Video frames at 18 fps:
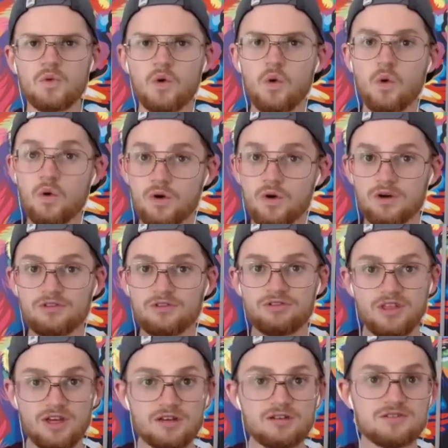Or
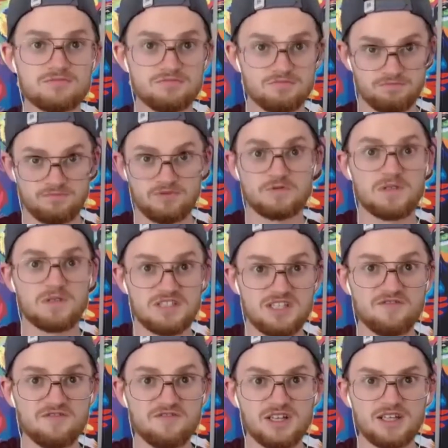they'll
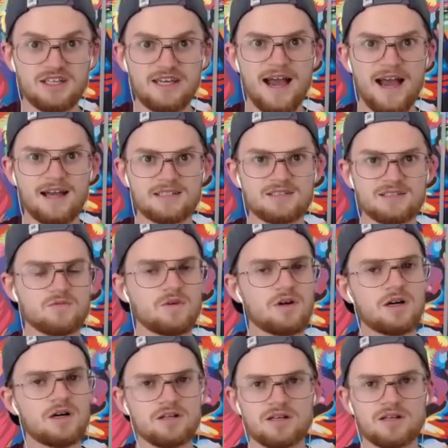specifically ask,
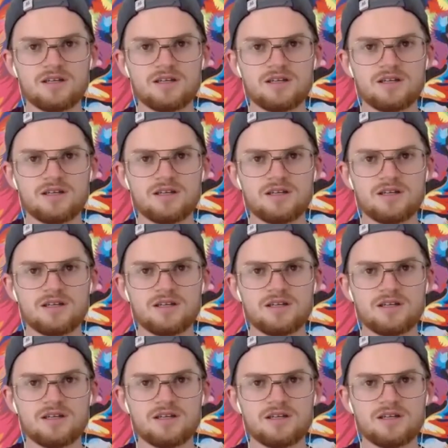well,